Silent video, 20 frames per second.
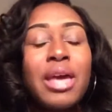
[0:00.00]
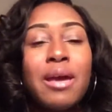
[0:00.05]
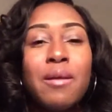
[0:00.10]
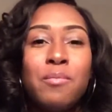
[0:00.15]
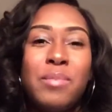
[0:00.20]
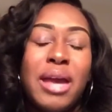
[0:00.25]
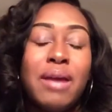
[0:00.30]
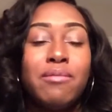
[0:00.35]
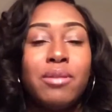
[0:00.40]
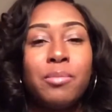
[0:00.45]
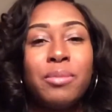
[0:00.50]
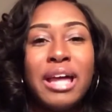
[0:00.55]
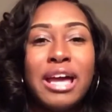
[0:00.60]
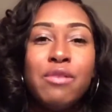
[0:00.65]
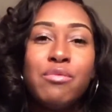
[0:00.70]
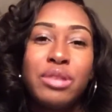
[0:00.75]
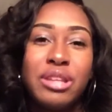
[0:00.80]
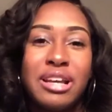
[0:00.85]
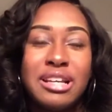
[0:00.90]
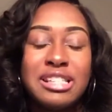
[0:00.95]
be able to play
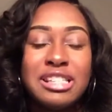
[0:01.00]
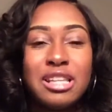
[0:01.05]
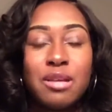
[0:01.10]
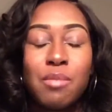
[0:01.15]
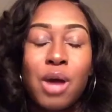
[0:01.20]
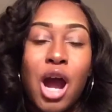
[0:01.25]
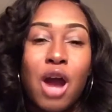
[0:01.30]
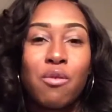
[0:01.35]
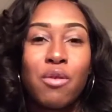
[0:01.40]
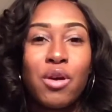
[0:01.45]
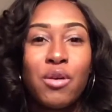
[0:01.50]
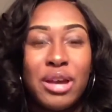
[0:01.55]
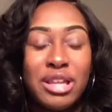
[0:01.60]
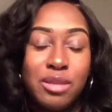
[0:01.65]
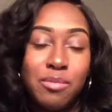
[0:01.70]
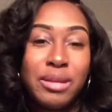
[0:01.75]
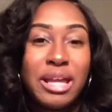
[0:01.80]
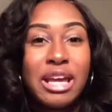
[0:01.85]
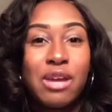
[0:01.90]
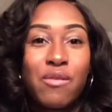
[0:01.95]
with us tomorrow at the
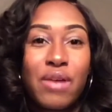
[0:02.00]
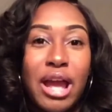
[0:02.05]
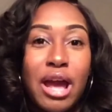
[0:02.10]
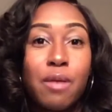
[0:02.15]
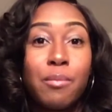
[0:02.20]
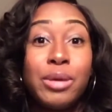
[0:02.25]
playground.